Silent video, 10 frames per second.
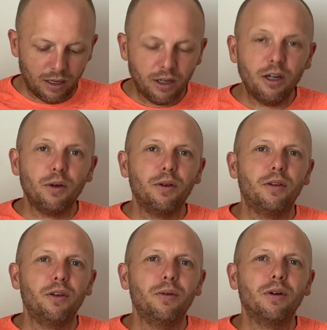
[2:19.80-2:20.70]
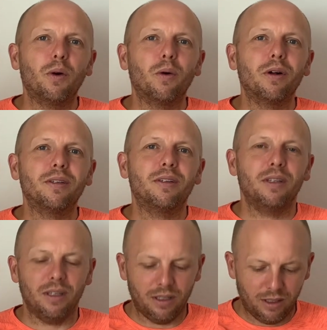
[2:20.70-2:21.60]
You know, the unicorn is
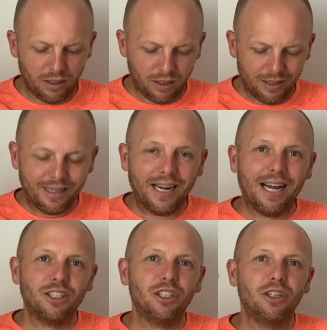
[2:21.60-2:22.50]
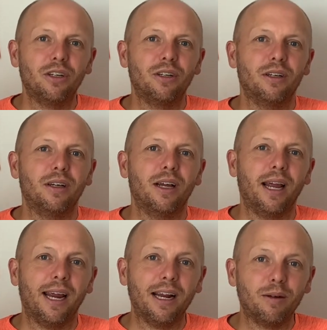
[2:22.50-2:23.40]
the national
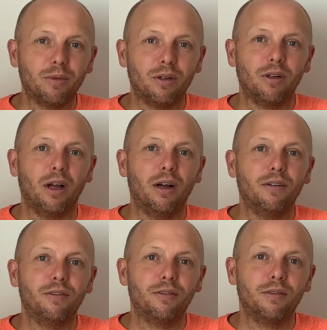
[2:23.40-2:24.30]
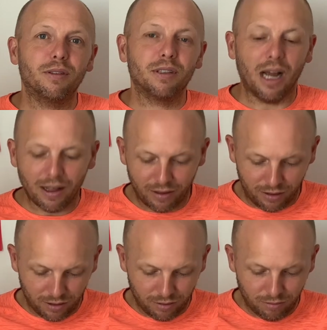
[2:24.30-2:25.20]
animal of
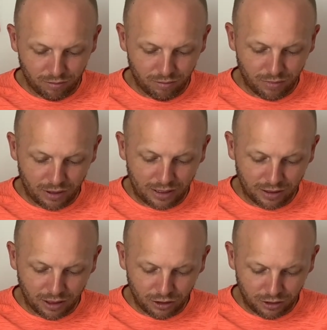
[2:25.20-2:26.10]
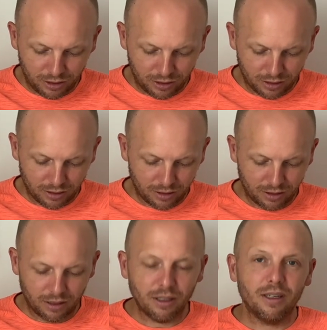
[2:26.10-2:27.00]
Scotland. That's a country.
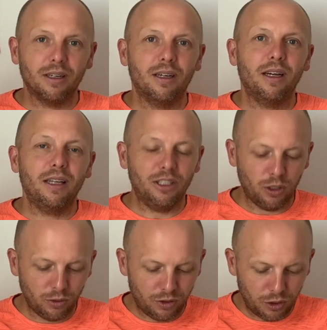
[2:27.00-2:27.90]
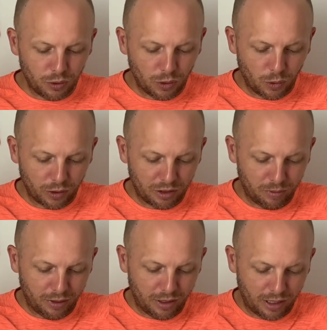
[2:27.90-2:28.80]
And they chose the unicorn to
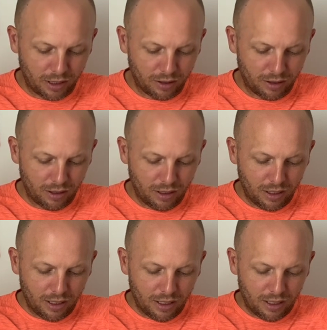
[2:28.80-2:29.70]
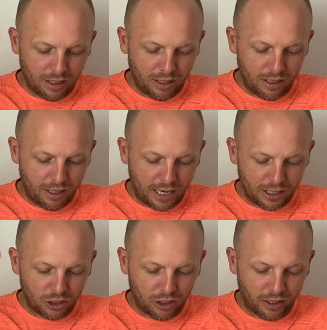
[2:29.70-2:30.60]
be their
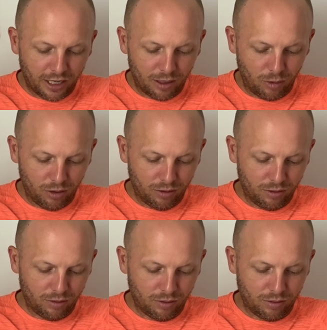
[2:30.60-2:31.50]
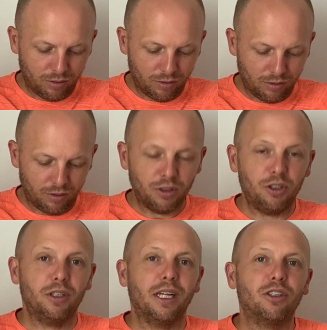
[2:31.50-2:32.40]
national animal. You
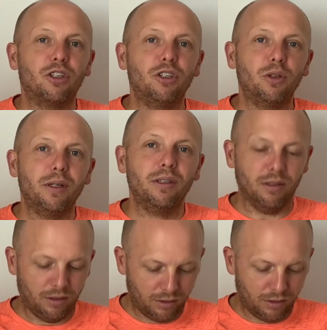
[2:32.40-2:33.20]
think that's a good choice?